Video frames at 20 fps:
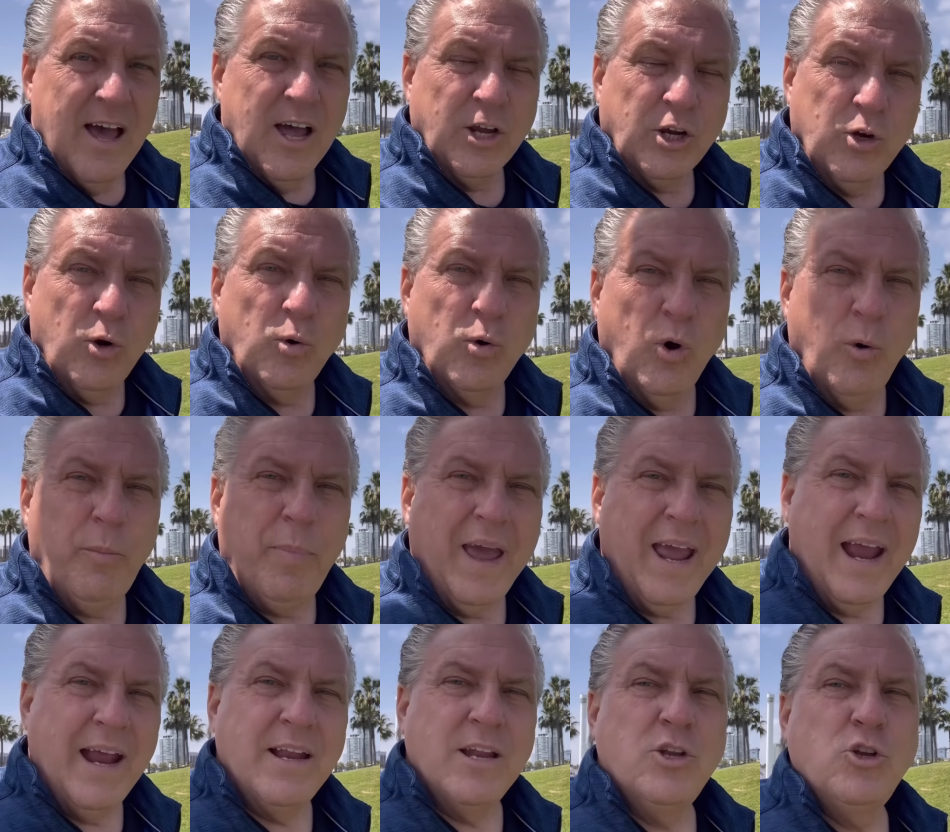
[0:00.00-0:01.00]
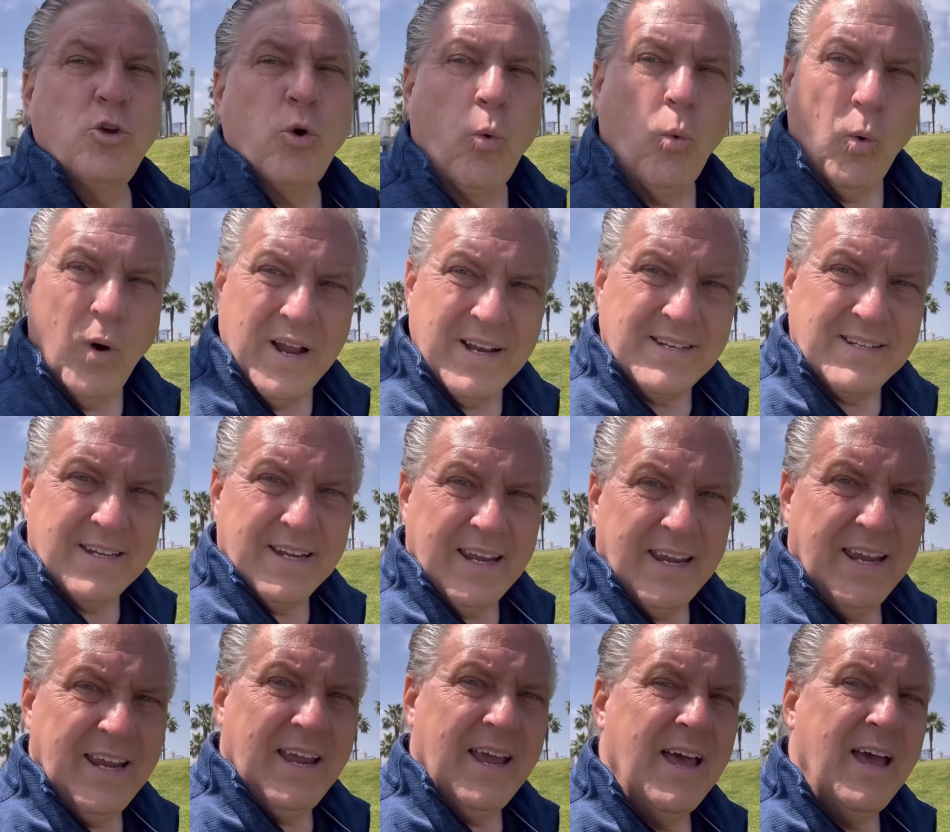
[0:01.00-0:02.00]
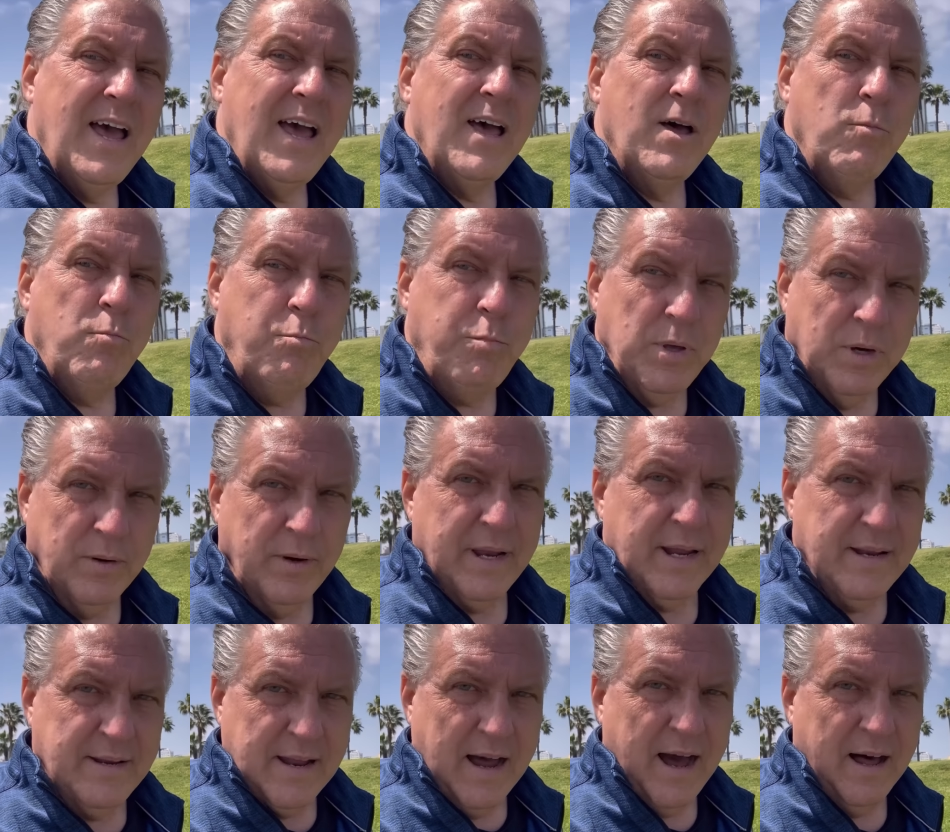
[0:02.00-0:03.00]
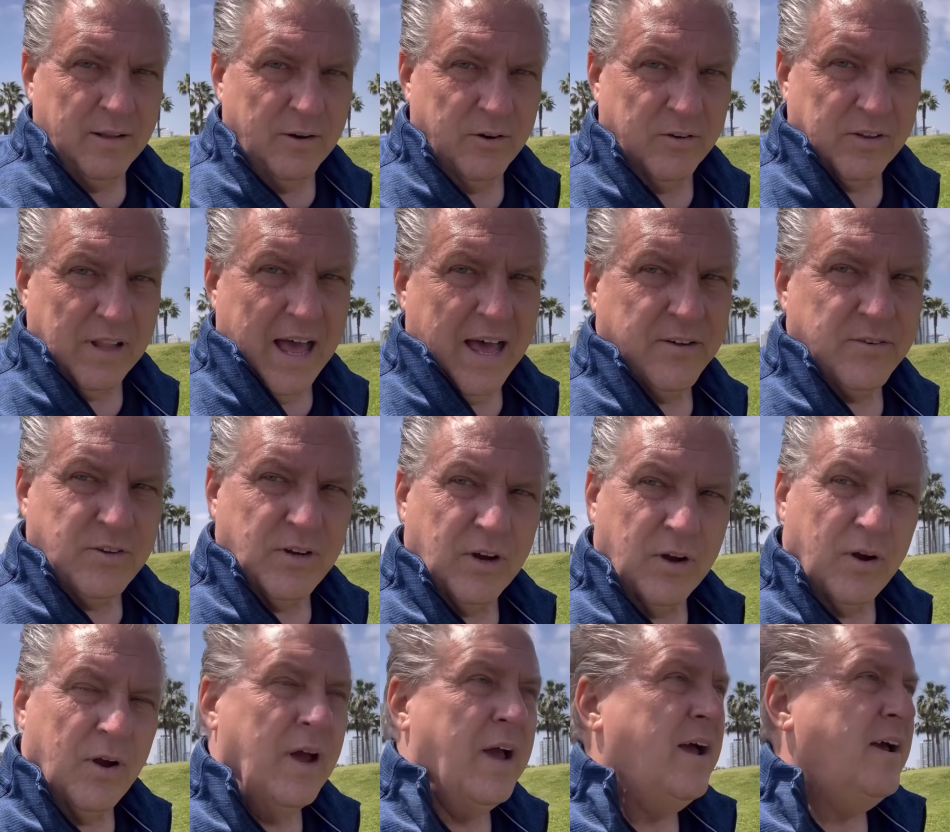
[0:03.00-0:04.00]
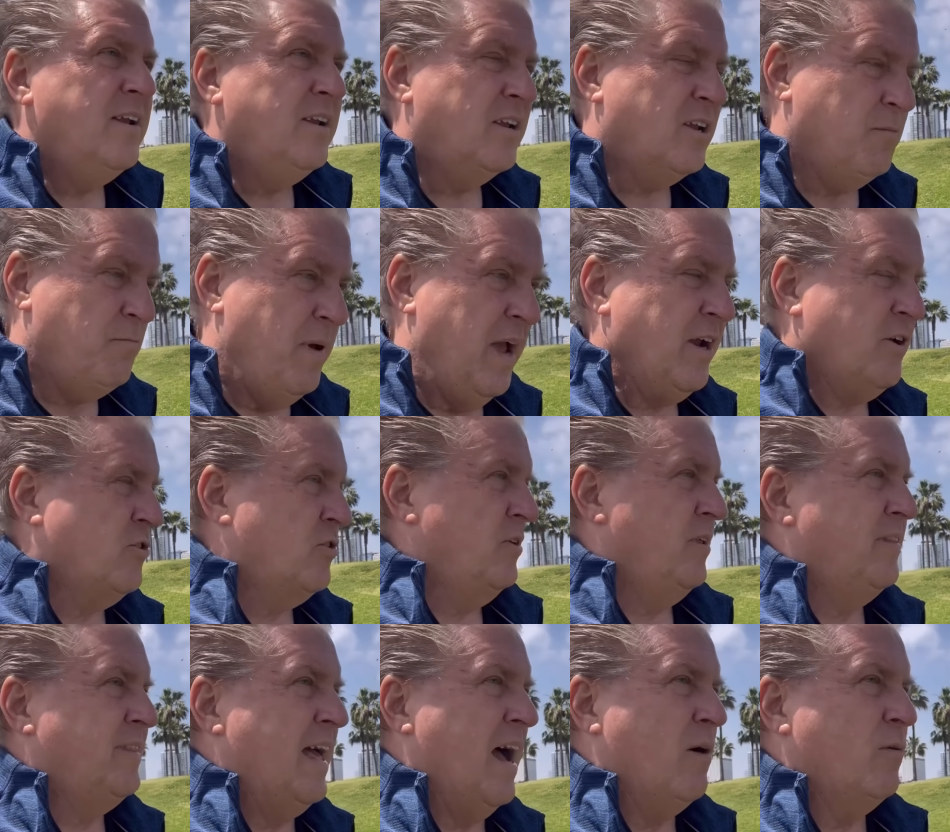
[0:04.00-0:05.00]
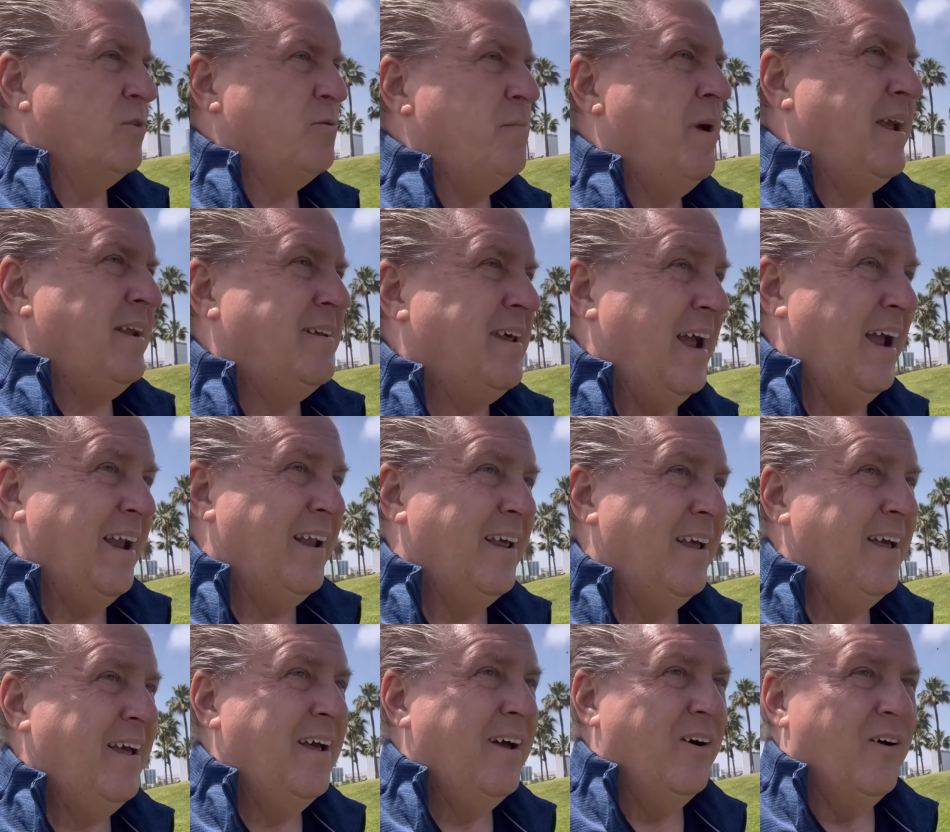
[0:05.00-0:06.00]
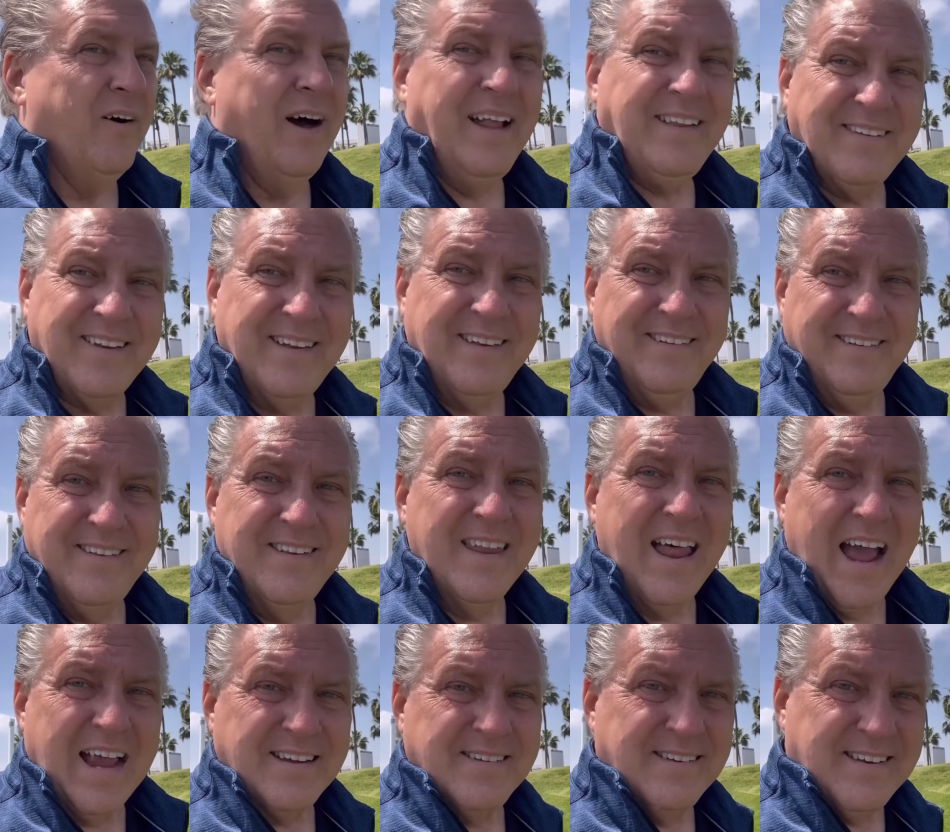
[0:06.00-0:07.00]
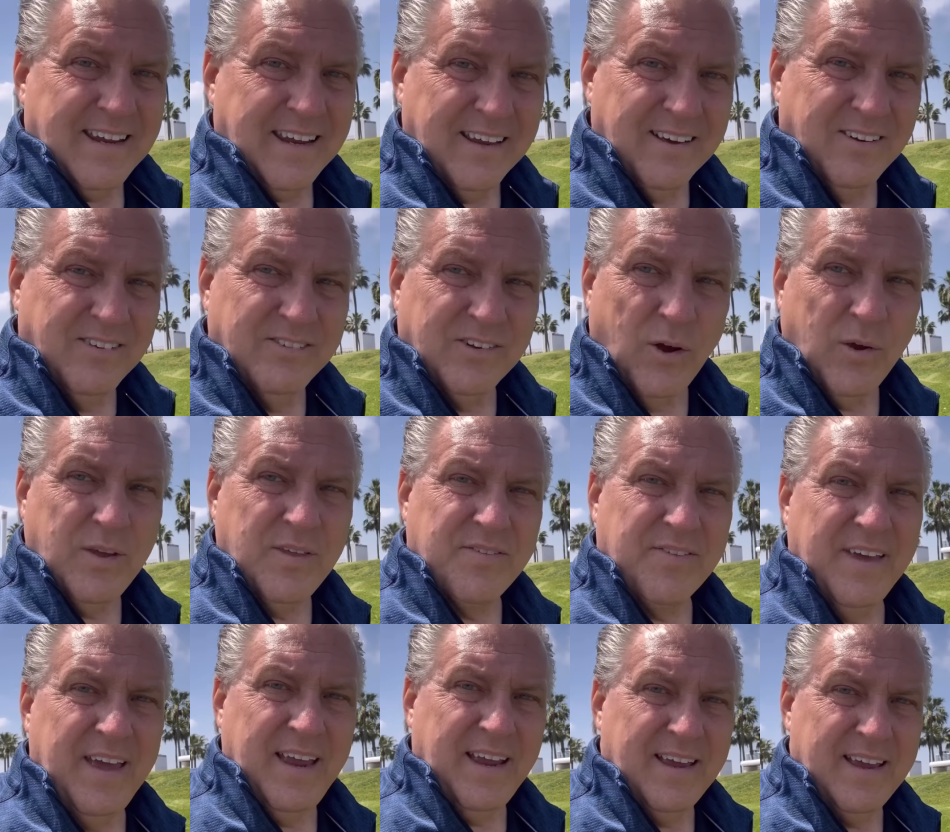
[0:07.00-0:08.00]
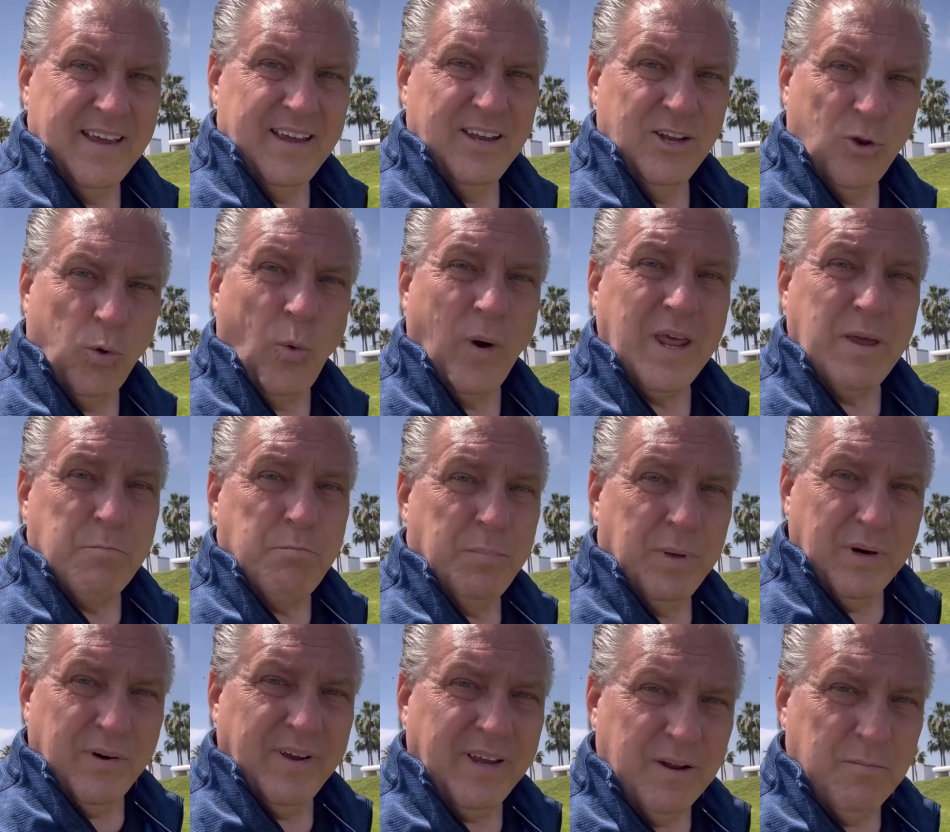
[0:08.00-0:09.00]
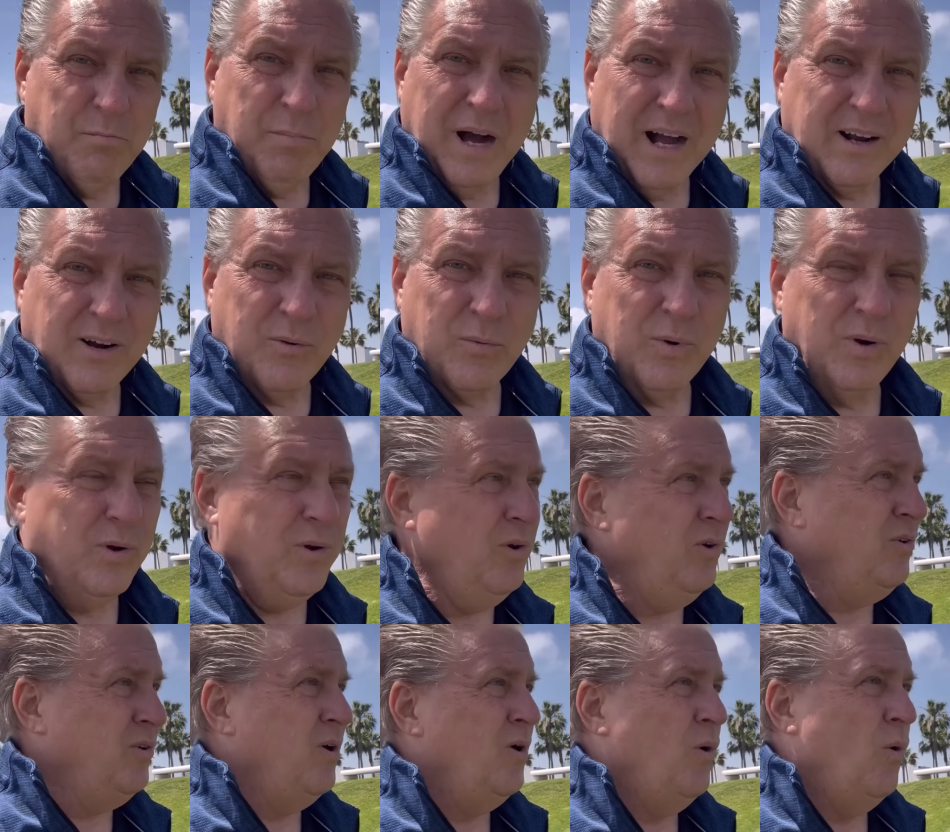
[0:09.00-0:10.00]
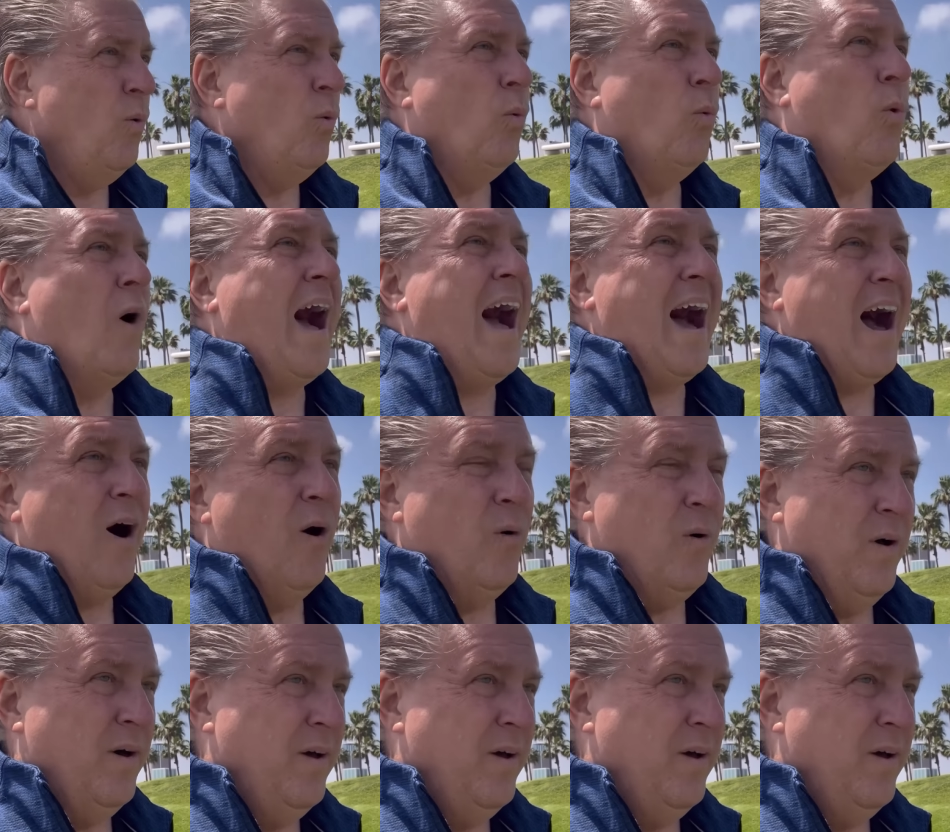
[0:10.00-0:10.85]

Google paid $20 billion last year to make sure that that was maintained. Well, that's a nice deal, don't you think? 20 billion buckaroos? Wow.